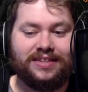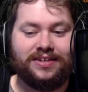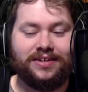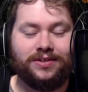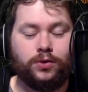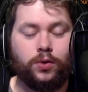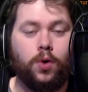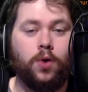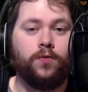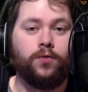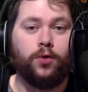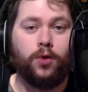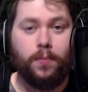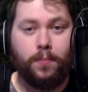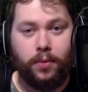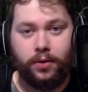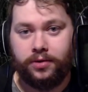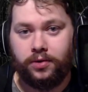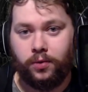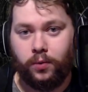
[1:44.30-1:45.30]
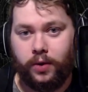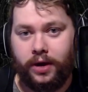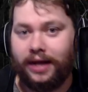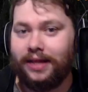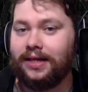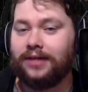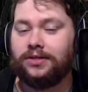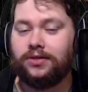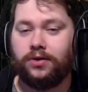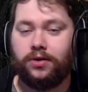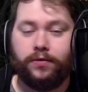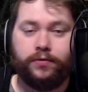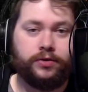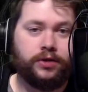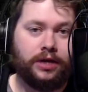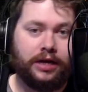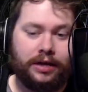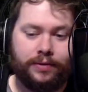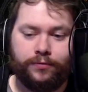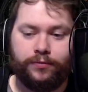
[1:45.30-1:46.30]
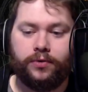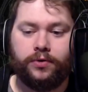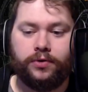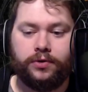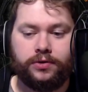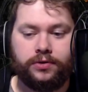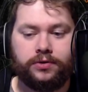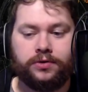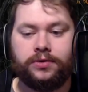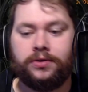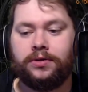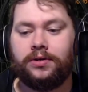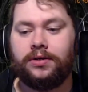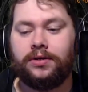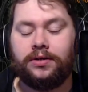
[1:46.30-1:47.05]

is over a month away. That's enough time for us